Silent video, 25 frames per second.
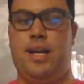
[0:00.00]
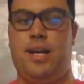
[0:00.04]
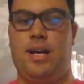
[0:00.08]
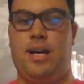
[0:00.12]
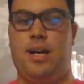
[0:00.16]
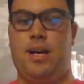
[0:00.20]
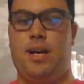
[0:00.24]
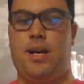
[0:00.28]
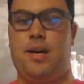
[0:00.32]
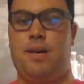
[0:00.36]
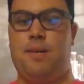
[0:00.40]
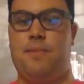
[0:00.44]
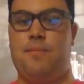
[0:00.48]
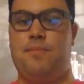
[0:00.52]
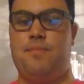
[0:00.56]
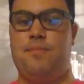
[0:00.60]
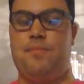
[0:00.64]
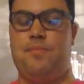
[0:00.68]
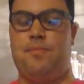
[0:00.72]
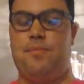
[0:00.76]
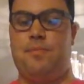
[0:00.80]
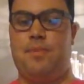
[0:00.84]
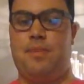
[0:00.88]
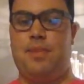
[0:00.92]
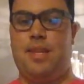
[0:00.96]

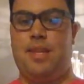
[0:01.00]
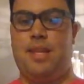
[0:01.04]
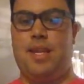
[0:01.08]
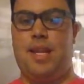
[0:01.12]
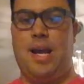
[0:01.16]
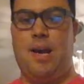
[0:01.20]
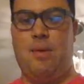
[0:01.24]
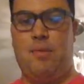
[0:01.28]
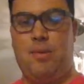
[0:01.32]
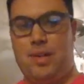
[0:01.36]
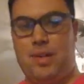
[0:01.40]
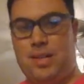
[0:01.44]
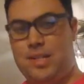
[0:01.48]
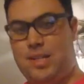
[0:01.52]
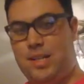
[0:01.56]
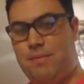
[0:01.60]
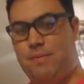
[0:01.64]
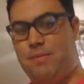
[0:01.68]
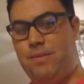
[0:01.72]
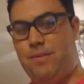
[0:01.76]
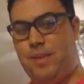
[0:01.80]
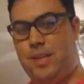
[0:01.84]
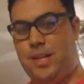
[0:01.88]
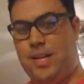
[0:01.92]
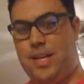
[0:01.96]
I want to sing
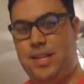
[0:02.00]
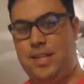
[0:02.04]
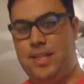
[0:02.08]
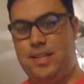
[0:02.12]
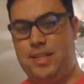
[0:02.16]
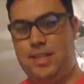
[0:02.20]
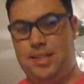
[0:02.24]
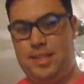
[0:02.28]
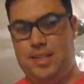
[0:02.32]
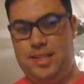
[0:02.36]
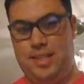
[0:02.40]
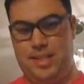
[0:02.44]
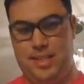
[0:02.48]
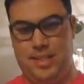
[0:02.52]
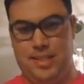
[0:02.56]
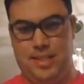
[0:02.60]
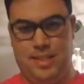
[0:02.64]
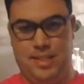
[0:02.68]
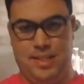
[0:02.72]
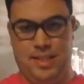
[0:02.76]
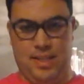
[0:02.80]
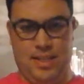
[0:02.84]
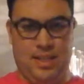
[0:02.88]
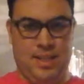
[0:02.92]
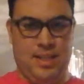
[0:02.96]
for you guys because